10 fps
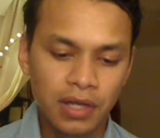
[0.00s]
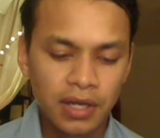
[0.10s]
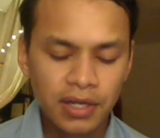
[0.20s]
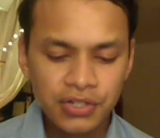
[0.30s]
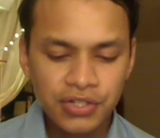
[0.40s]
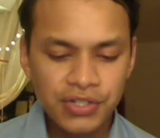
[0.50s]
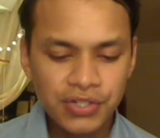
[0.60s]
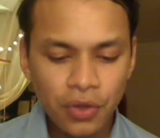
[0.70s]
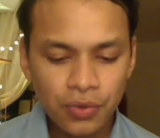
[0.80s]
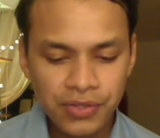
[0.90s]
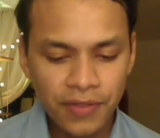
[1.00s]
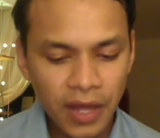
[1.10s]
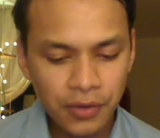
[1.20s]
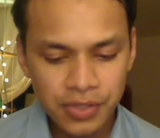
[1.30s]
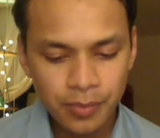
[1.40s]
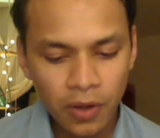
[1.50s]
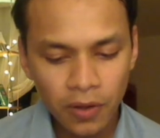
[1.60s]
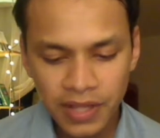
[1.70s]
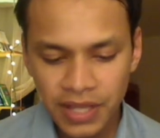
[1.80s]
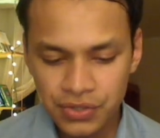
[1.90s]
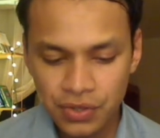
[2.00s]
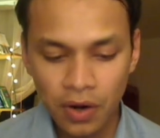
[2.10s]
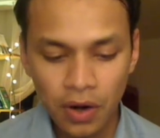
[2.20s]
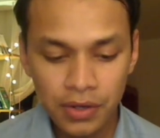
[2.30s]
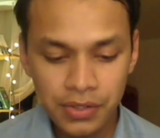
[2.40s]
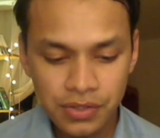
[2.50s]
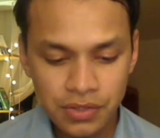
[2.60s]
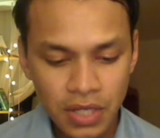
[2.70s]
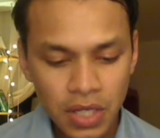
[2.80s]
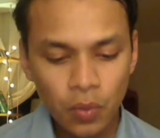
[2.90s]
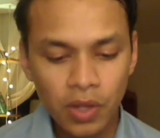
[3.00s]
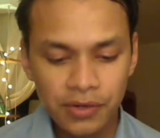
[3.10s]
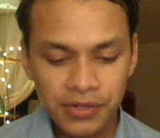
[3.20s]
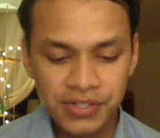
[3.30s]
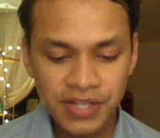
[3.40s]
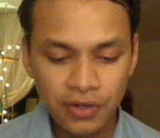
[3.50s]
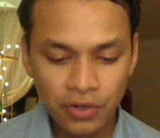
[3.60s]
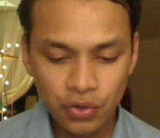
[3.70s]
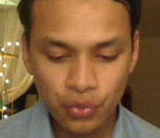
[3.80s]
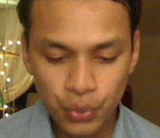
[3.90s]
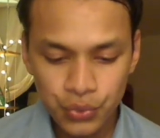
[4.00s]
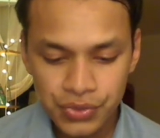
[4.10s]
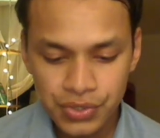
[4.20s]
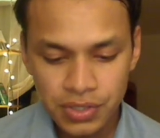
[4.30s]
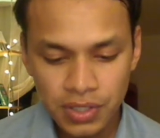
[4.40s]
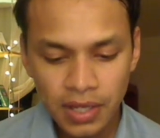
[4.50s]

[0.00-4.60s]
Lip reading: She sews 1,000 polyester hearts while her singer croons.